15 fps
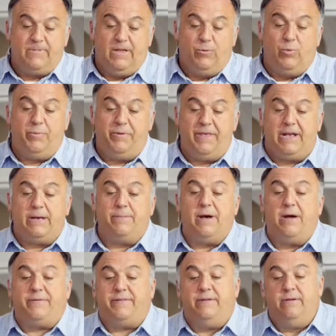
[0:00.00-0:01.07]
When we think
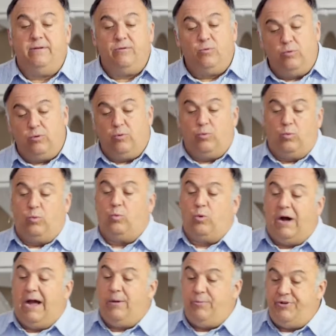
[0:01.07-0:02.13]
about
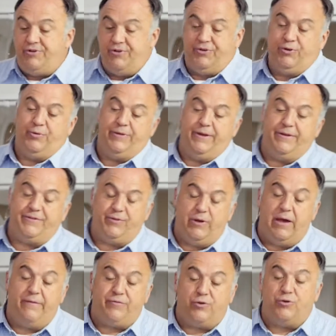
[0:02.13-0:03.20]
why we should do this, you
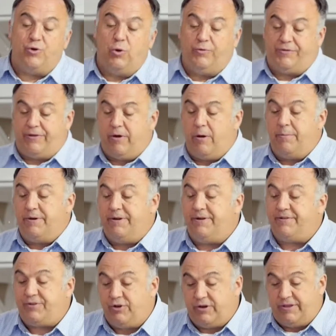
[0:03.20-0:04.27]
have your notes there. I'm going to
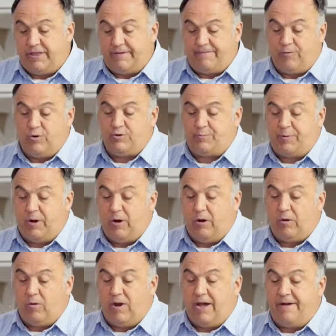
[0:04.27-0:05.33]
just look at that first
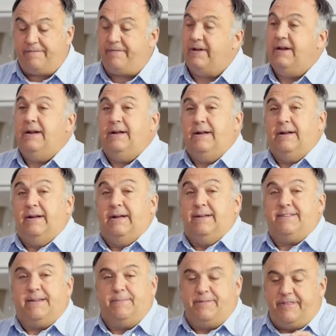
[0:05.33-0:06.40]
paragraph.
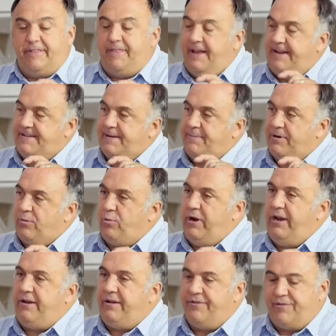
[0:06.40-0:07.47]
Some of the things I'm going to
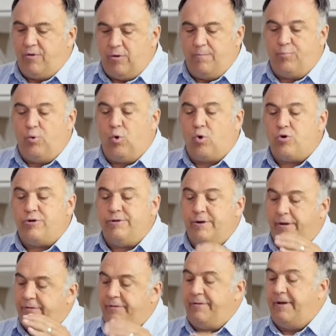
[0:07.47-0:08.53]
read because they're important,
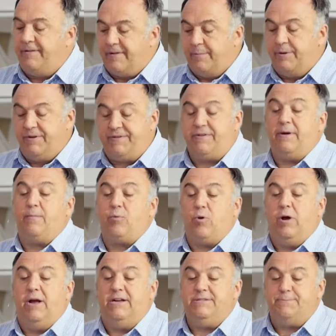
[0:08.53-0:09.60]
other things I'm going to
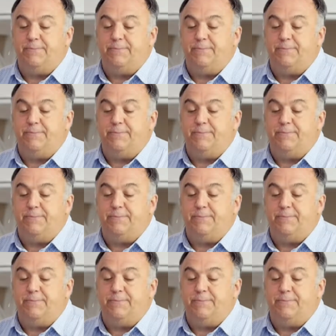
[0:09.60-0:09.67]
summarize.